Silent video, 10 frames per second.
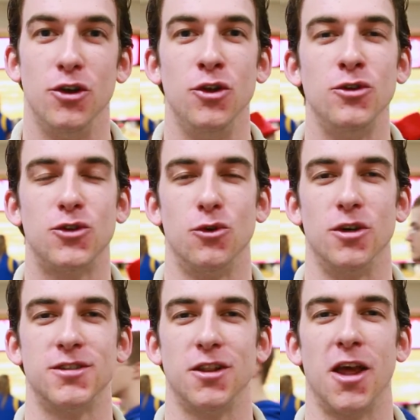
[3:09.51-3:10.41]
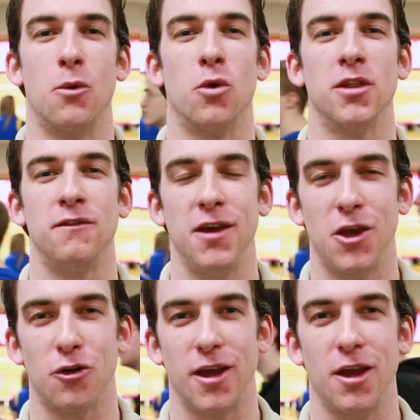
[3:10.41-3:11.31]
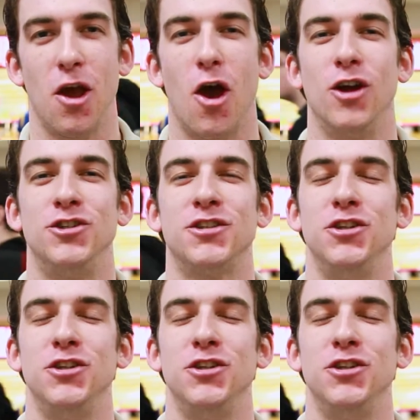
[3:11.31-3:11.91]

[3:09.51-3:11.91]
new schools like World of Inquiry are just